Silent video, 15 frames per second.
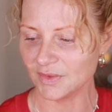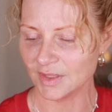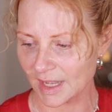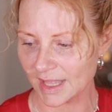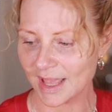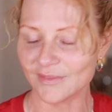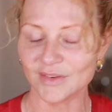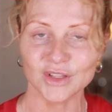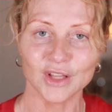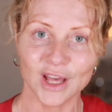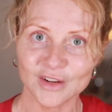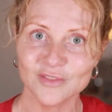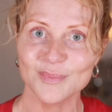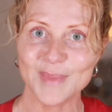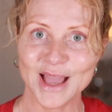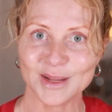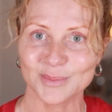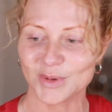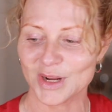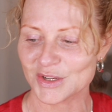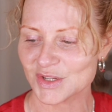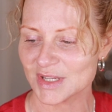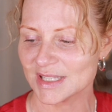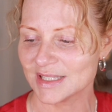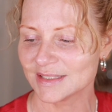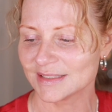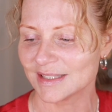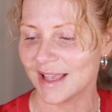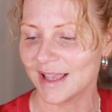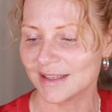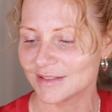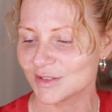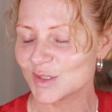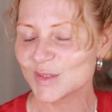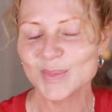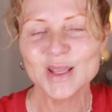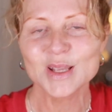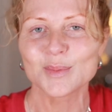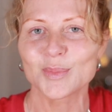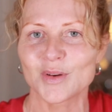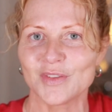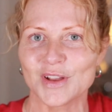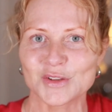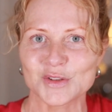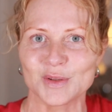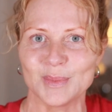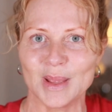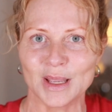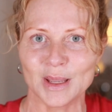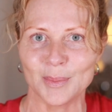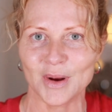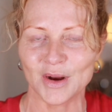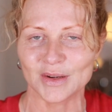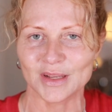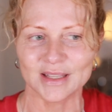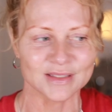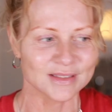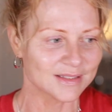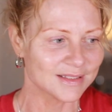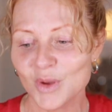I have a lot of MAC brushes, and just being a professional makeup artist,